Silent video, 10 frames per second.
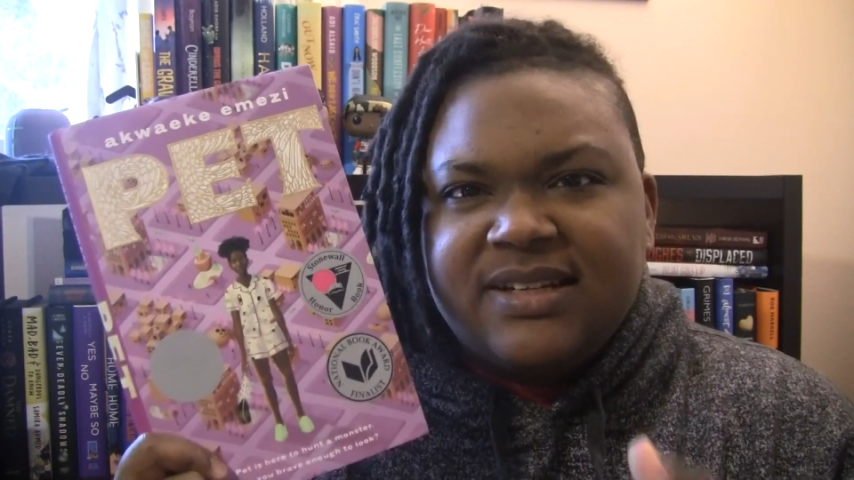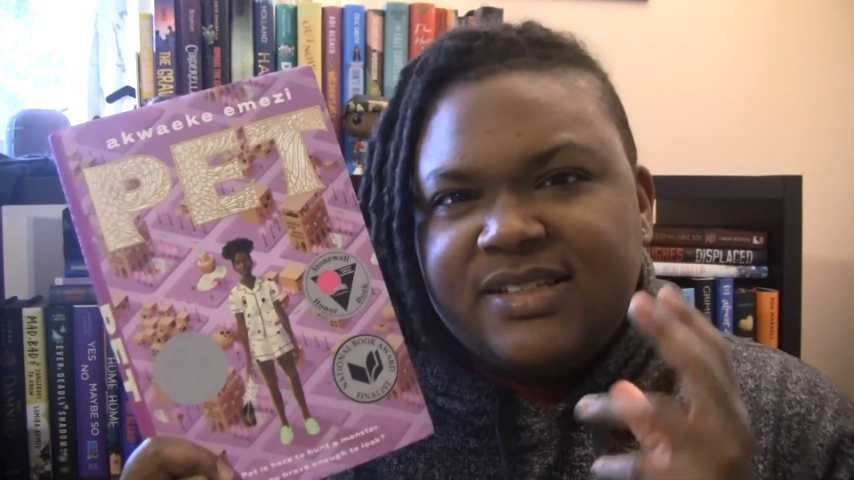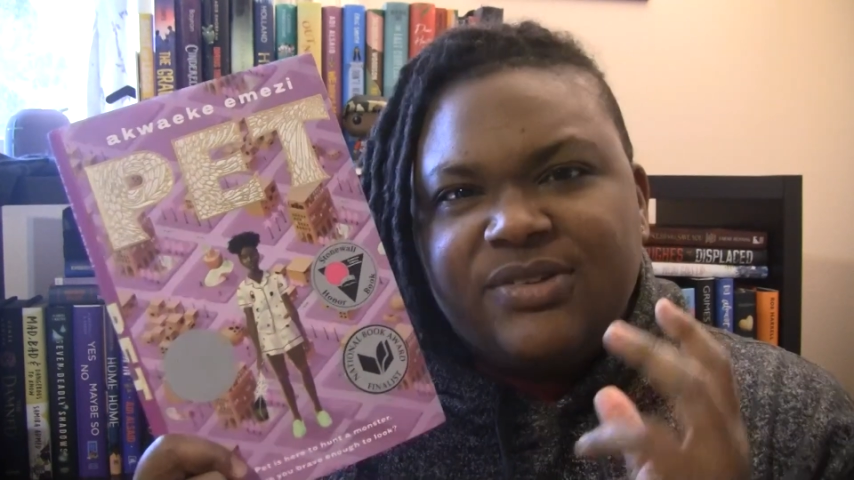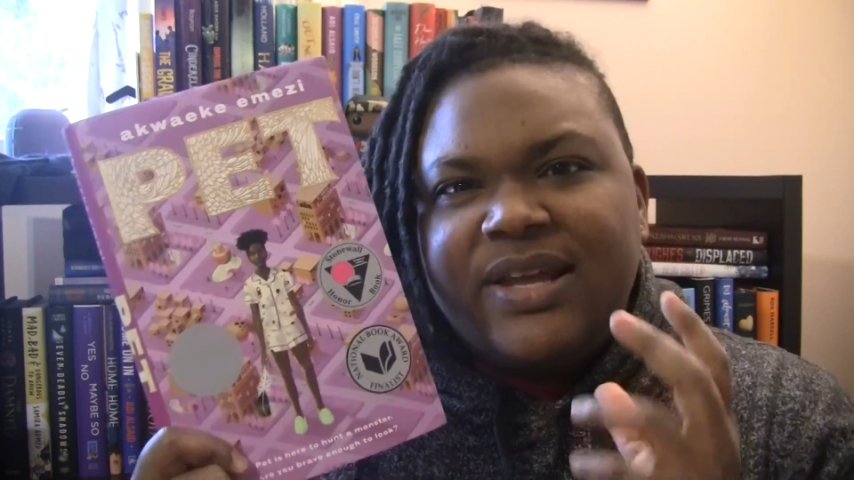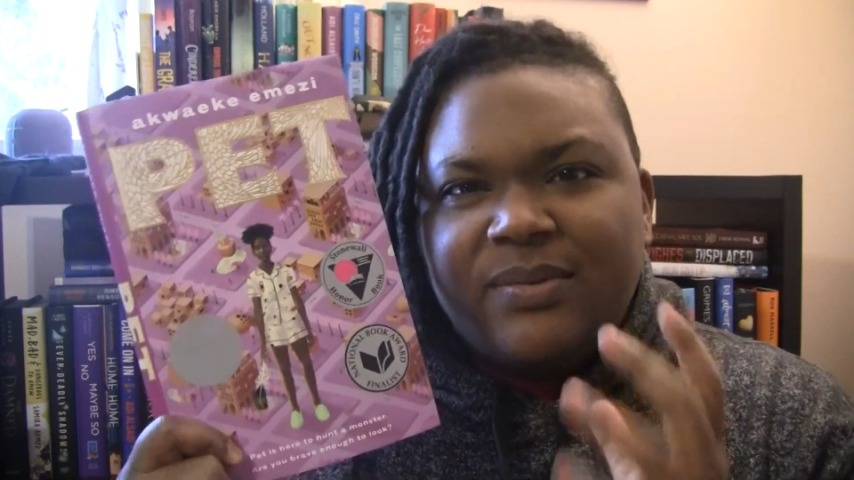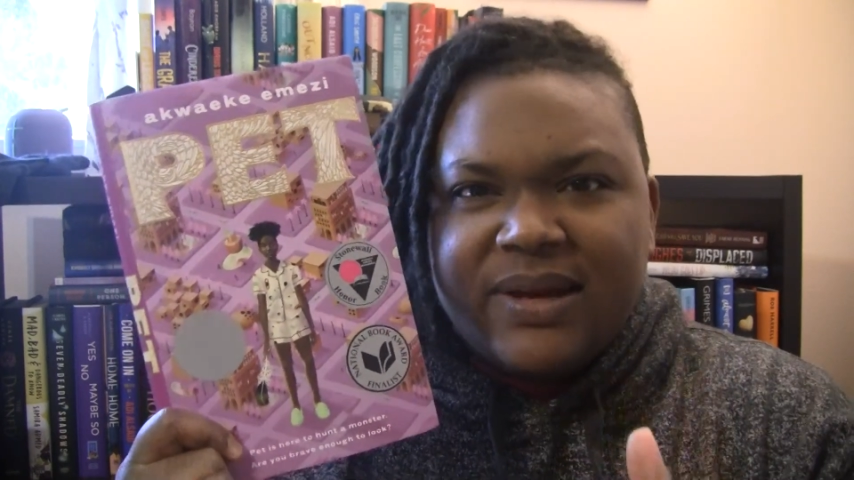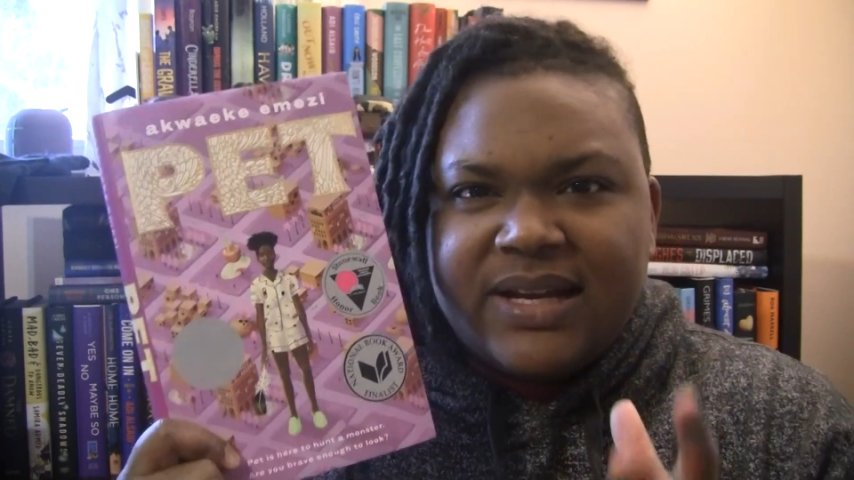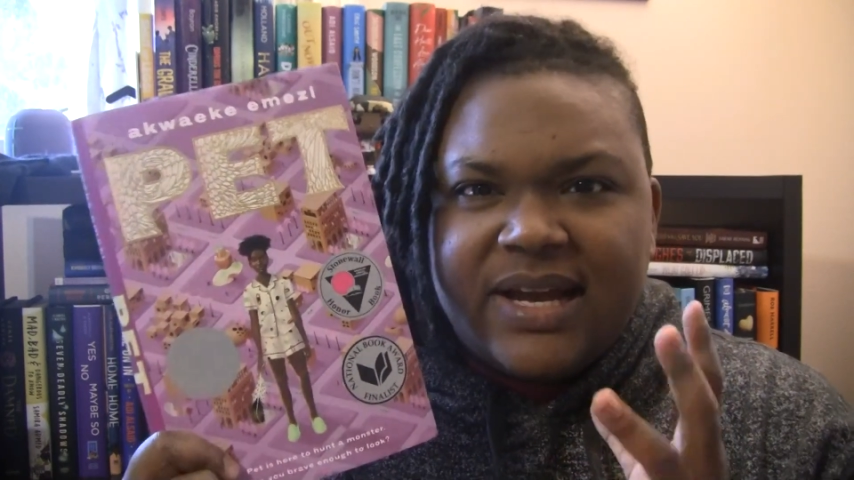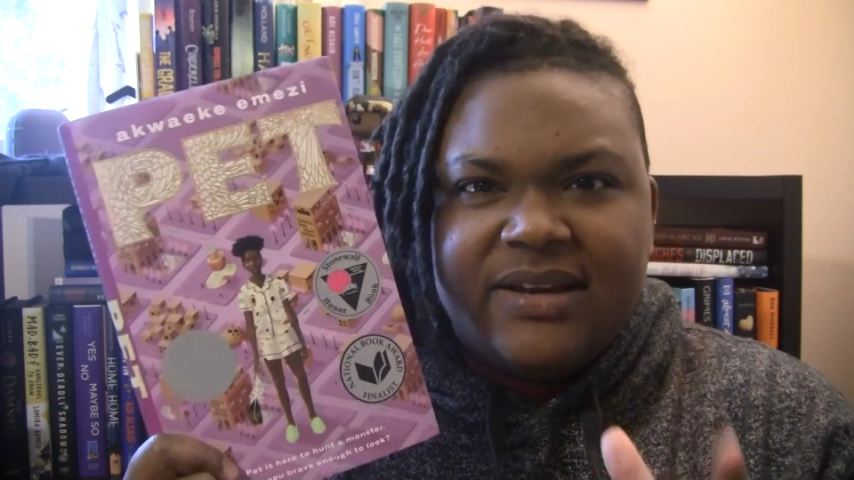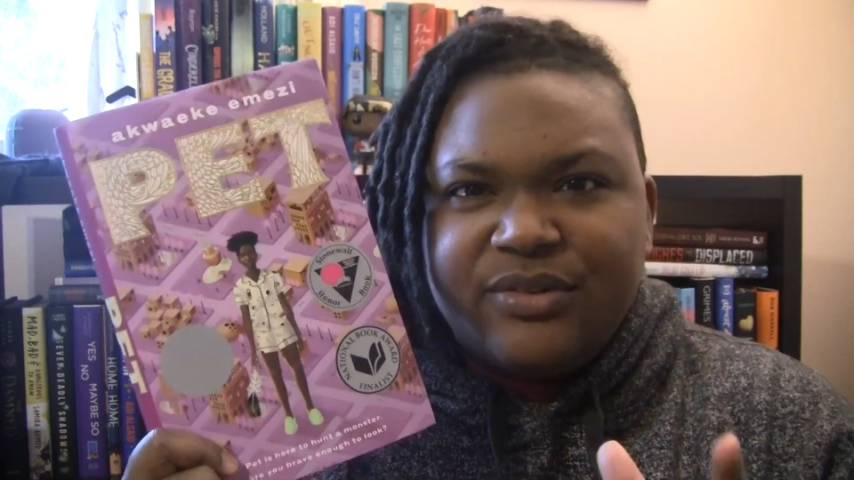and so in that way it
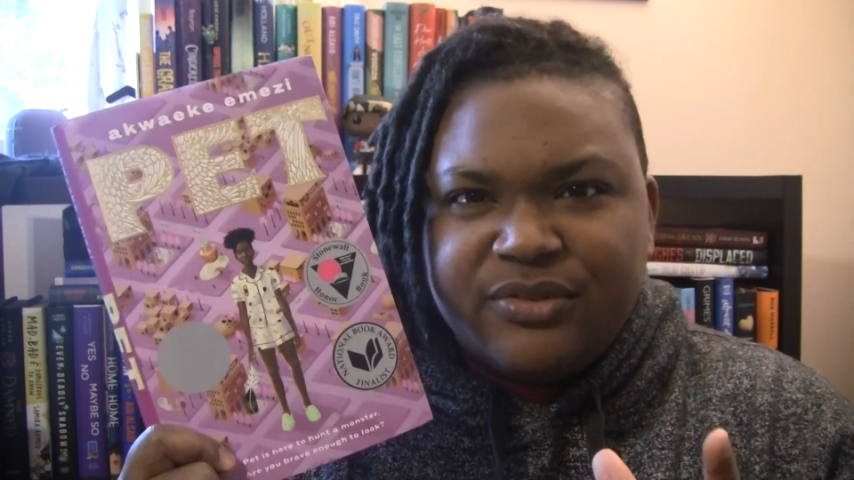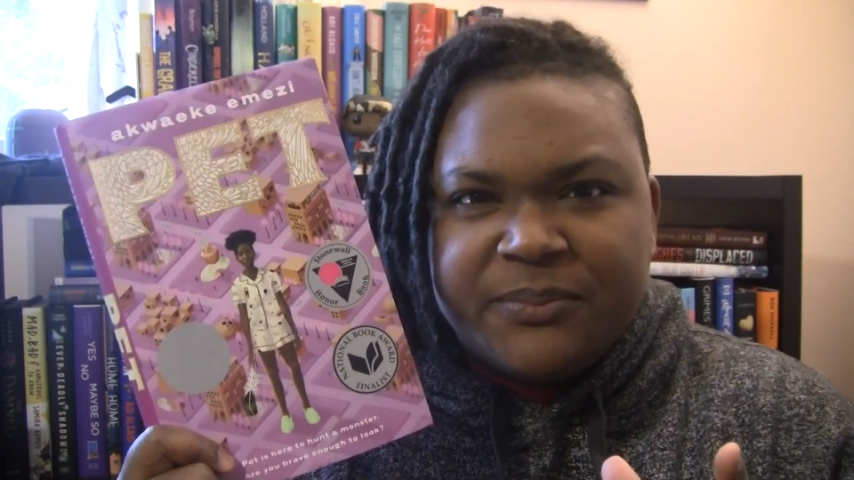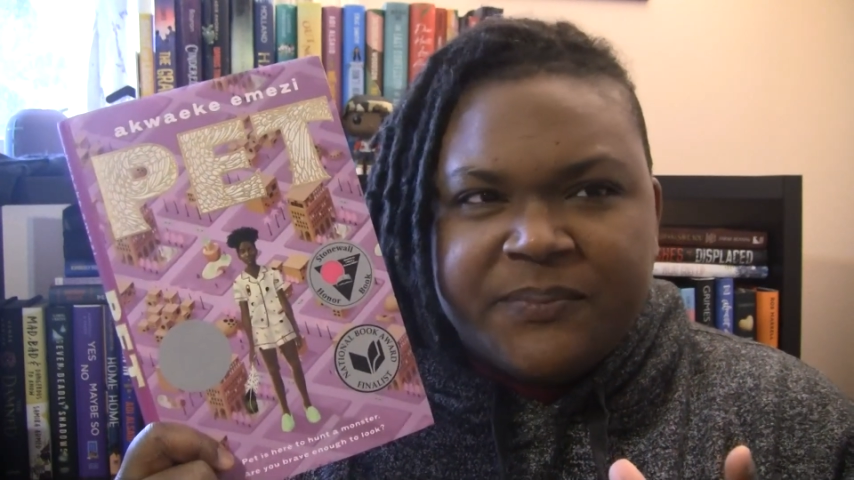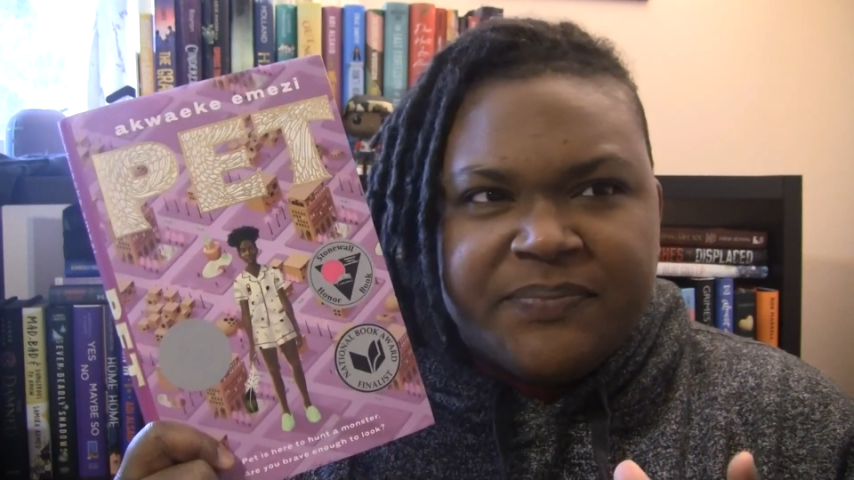kind of